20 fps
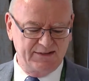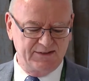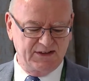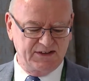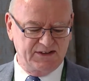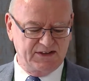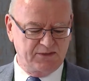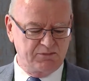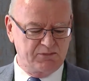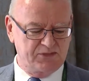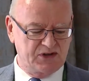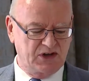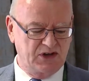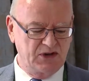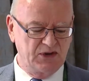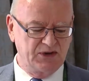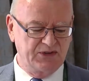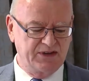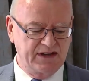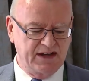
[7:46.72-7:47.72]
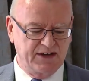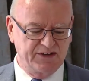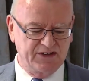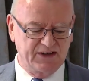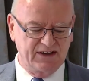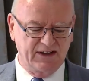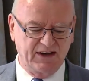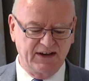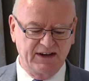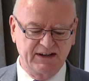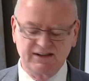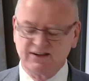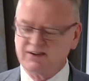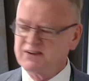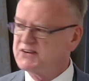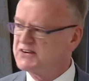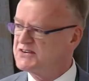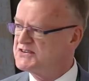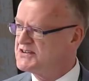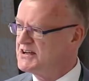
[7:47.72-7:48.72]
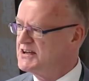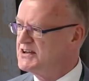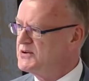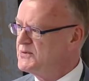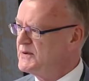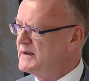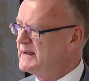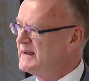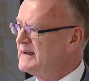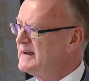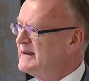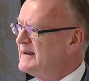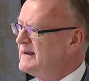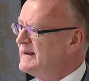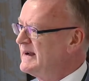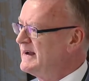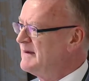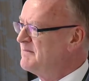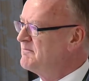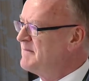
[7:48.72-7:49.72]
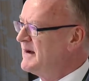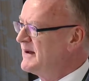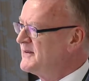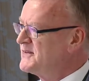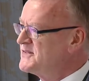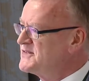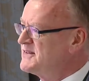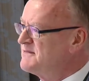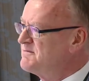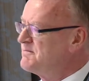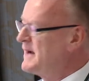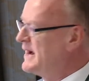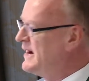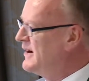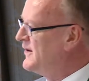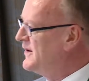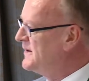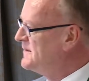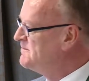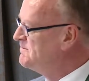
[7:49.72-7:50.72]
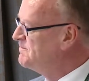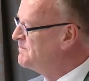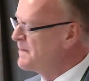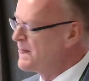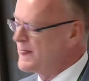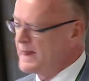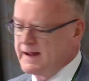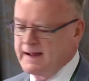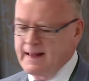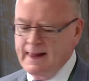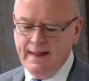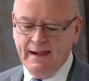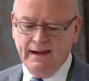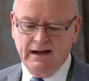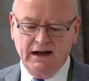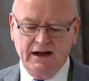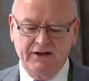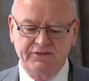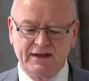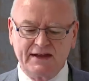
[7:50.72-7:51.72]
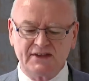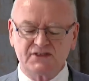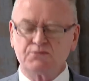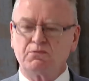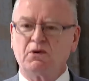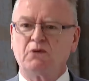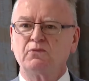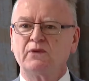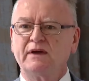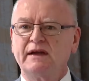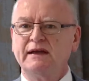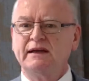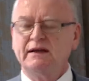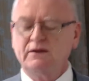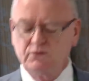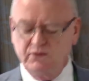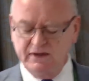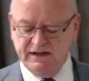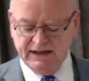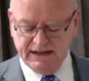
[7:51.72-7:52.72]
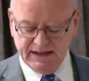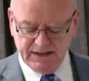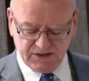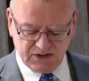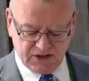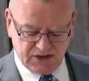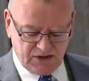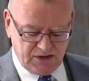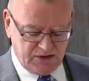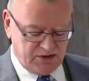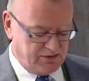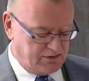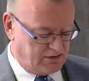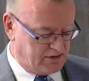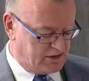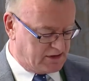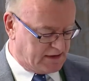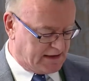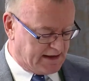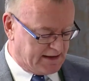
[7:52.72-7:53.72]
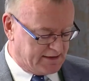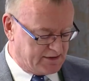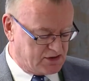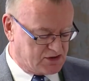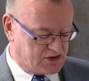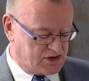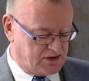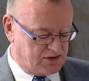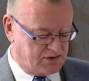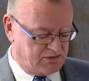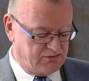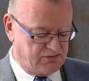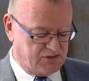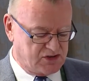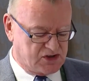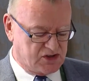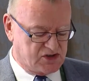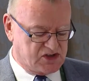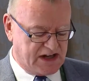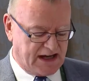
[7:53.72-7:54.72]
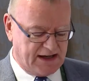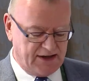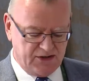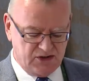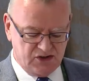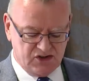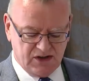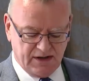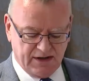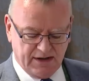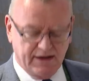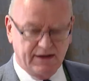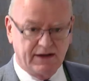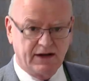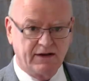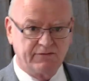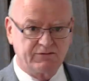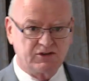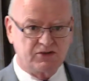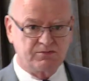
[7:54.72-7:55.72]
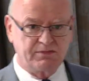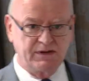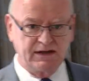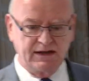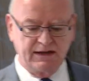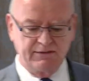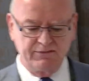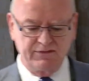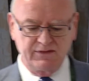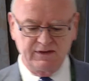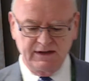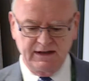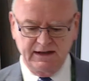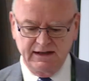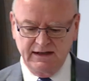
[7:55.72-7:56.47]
that obscured the underlying and continuing imbalance of power." And that's what we need to challenge. I've just been given